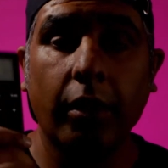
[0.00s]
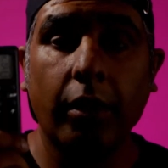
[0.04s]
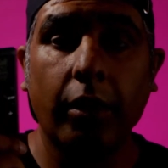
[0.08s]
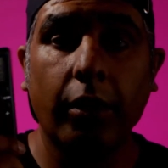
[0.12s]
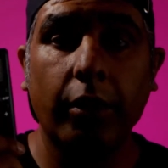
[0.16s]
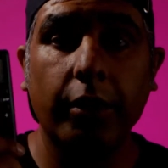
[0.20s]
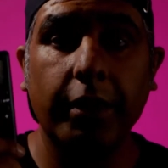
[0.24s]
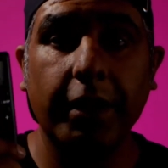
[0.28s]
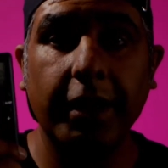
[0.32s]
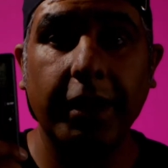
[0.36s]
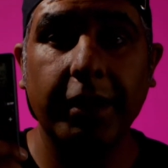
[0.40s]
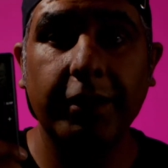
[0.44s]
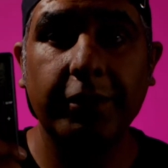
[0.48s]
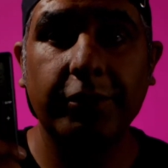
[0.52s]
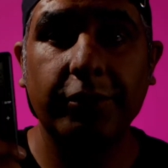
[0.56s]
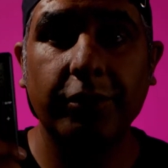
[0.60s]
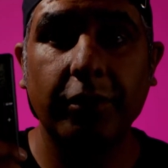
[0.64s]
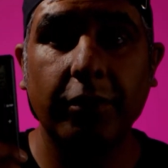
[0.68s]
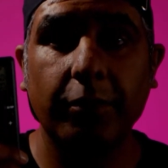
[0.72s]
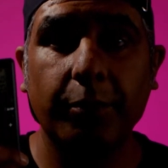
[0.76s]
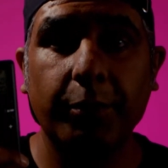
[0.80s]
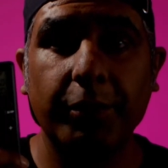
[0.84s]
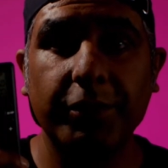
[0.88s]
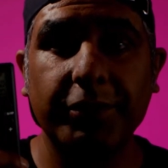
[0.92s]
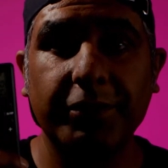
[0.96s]
Okay, so
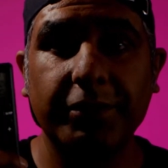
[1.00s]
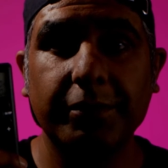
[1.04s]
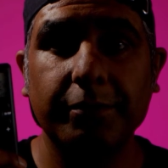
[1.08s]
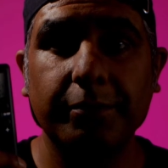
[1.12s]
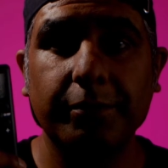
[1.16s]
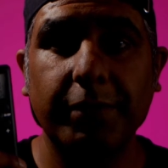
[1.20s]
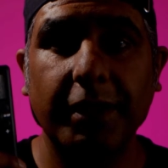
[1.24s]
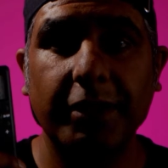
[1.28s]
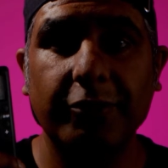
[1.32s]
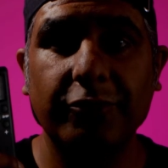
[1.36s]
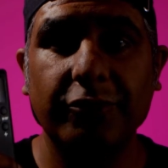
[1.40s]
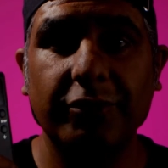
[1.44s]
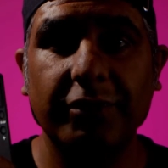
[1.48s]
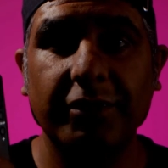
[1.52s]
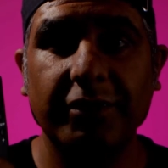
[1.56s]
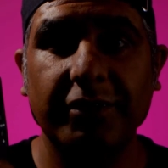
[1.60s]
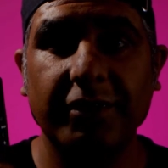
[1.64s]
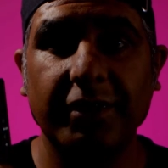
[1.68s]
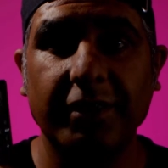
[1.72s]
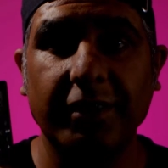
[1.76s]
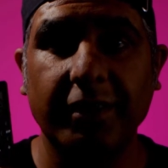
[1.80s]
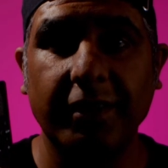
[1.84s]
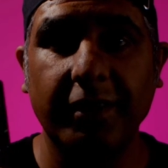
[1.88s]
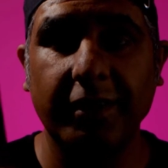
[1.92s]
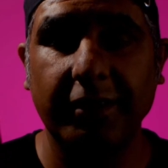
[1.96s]
I've put some batteries
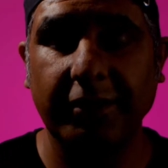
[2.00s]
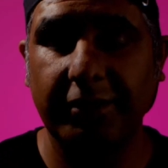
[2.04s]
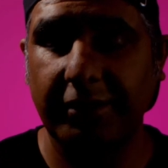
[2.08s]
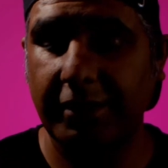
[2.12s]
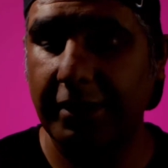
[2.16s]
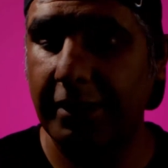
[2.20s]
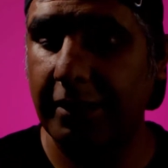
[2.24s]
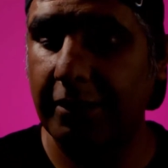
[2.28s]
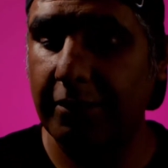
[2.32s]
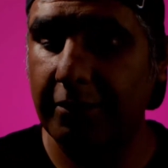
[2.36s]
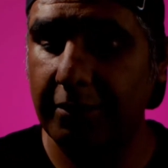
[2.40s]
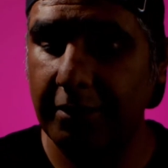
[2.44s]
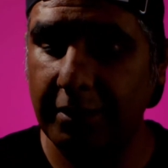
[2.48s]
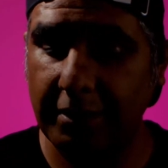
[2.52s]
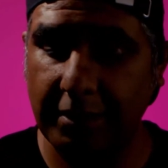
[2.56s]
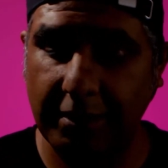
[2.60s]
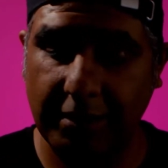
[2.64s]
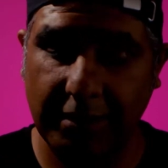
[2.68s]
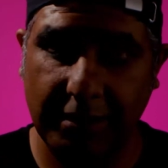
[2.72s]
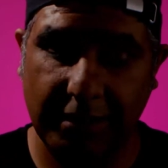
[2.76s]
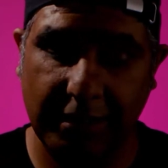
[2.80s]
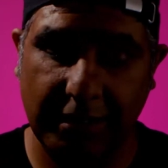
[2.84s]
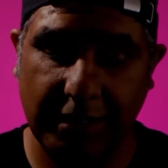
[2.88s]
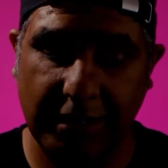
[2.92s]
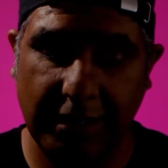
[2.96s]
in this now,
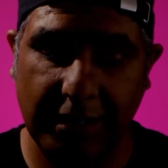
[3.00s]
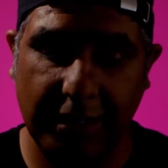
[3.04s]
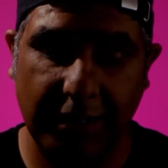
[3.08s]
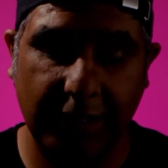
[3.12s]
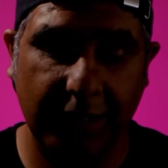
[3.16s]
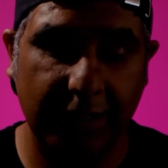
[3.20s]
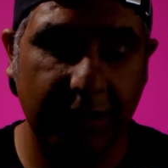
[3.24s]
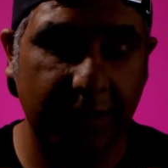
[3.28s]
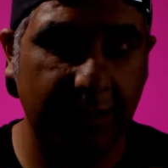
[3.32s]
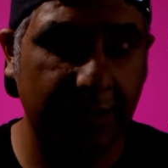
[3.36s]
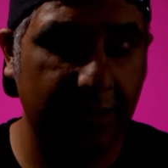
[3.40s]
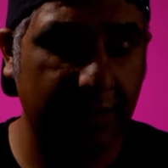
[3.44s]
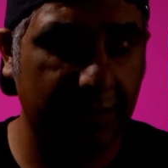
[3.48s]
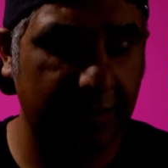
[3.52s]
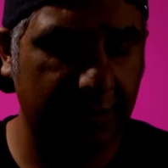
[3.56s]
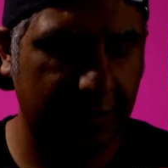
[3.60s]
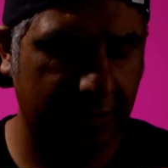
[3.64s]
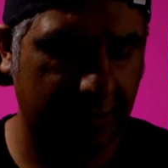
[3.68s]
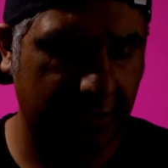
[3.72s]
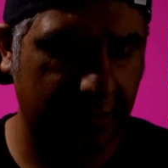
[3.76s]
and